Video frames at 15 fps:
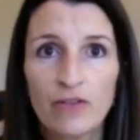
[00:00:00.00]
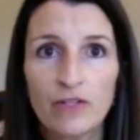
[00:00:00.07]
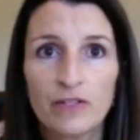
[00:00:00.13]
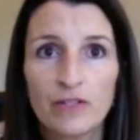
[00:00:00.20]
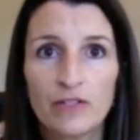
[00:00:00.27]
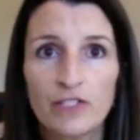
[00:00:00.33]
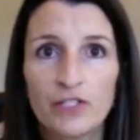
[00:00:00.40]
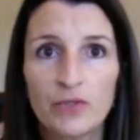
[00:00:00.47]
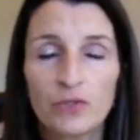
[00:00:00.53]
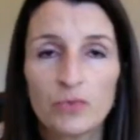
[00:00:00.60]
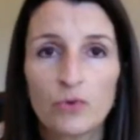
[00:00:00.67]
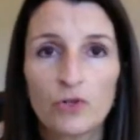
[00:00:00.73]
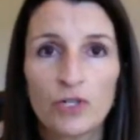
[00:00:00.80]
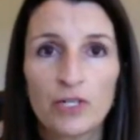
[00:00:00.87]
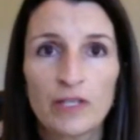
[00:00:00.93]
she was
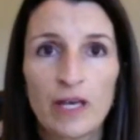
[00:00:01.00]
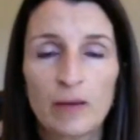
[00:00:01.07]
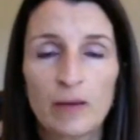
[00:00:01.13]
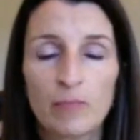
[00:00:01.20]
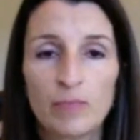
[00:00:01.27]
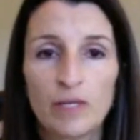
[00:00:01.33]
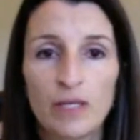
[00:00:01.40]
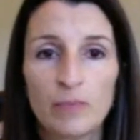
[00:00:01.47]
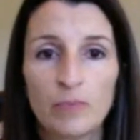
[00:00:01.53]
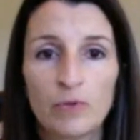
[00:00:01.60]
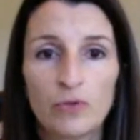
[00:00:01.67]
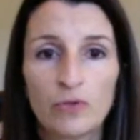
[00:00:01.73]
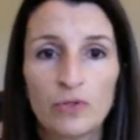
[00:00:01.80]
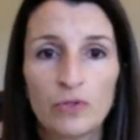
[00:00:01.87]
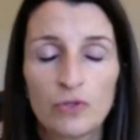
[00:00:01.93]
worried that
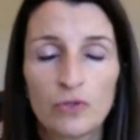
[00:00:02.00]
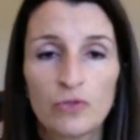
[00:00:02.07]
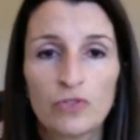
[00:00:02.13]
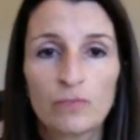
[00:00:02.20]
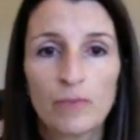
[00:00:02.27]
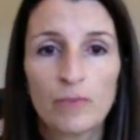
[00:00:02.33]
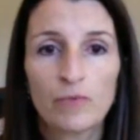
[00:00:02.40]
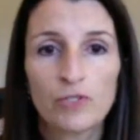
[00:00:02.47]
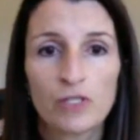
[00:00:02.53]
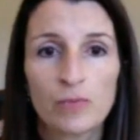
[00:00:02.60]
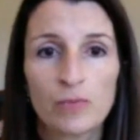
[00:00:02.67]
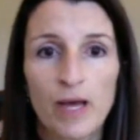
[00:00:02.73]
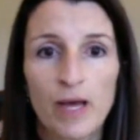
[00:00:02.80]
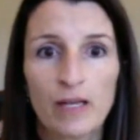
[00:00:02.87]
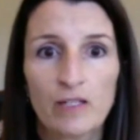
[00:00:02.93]
people whose
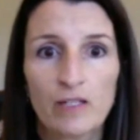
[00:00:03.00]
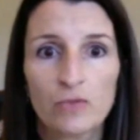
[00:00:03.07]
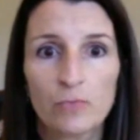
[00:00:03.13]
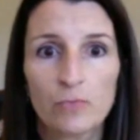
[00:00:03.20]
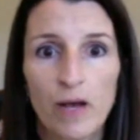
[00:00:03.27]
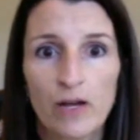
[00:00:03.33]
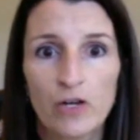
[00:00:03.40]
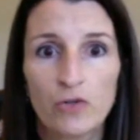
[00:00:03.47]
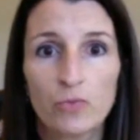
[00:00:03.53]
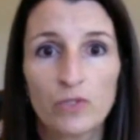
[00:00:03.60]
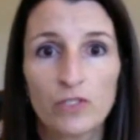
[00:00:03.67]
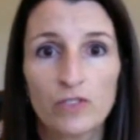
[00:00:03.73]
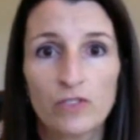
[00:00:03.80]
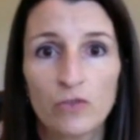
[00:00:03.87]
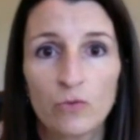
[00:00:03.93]
membership had expired
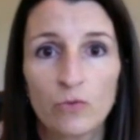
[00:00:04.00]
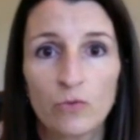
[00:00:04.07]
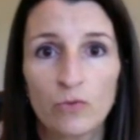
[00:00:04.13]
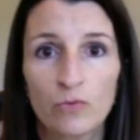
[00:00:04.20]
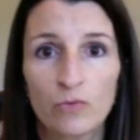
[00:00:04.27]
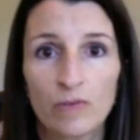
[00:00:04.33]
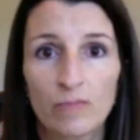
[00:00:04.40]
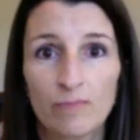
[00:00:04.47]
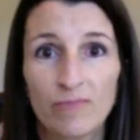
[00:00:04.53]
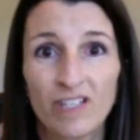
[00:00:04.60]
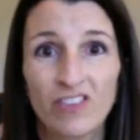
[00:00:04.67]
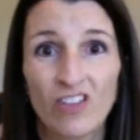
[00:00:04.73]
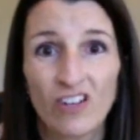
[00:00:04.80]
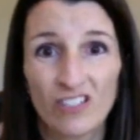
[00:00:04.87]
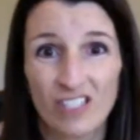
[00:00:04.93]
would still be
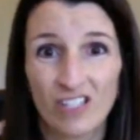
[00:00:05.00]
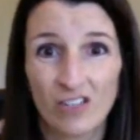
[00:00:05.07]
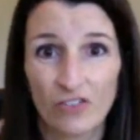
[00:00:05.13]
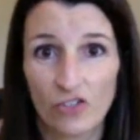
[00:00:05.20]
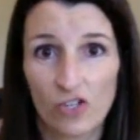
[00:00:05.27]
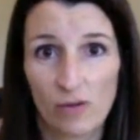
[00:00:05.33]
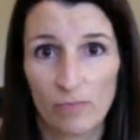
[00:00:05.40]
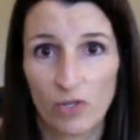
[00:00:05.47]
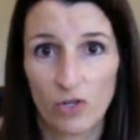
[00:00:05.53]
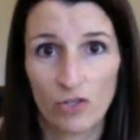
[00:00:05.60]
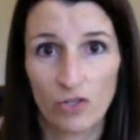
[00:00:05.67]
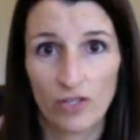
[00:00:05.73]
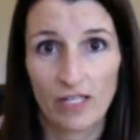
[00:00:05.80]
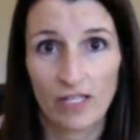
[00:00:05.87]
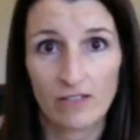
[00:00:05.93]
logged in on their computer
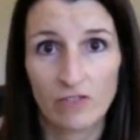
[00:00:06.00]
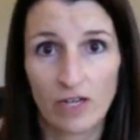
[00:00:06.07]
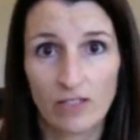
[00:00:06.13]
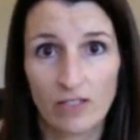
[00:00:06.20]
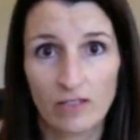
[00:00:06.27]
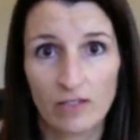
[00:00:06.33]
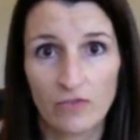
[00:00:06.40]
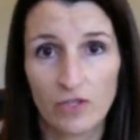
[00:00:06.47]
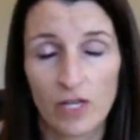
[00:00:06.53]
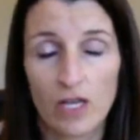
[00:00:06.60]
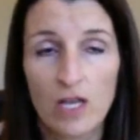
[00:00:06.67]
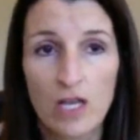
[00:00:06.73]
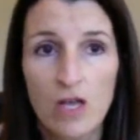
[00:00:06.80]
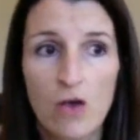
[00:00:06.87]
and they could still access everything.